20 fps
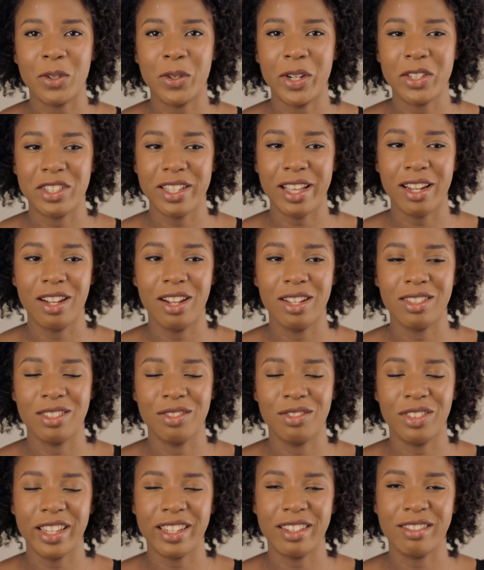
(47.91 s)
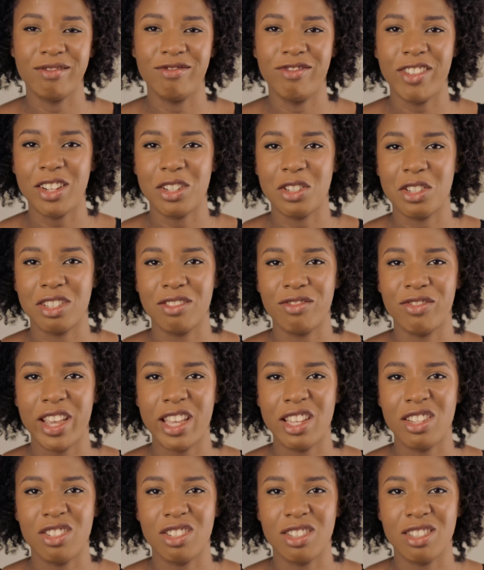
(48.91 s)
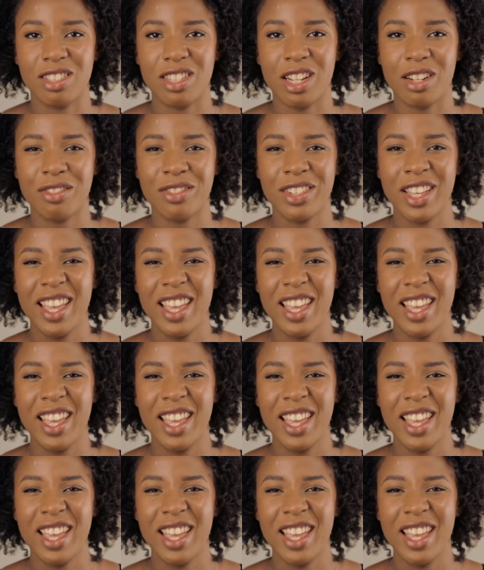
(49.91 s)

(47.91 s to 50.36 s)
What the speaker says: I just had lots of like veg and stuff.